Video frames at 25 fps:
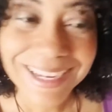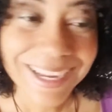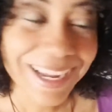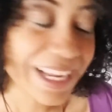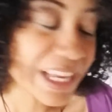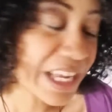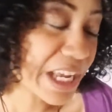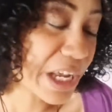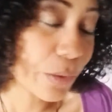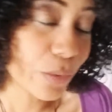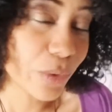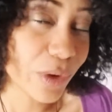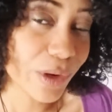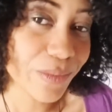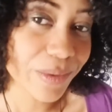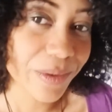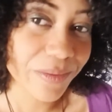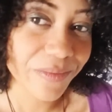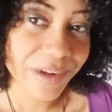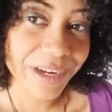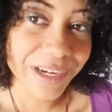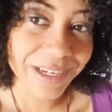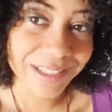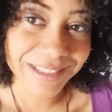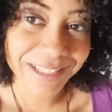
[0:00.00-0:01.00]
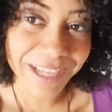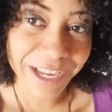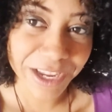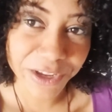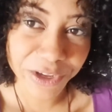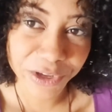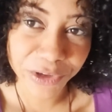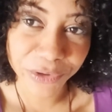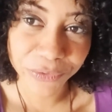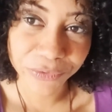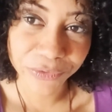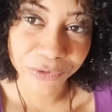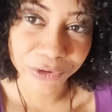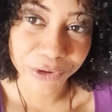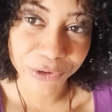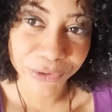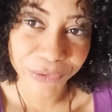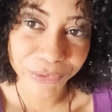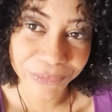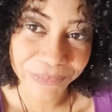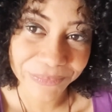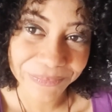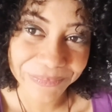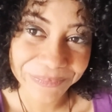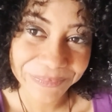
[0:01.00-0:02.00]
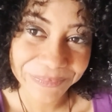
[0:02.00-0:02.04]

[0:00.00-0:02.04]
And he will be very thankful for you.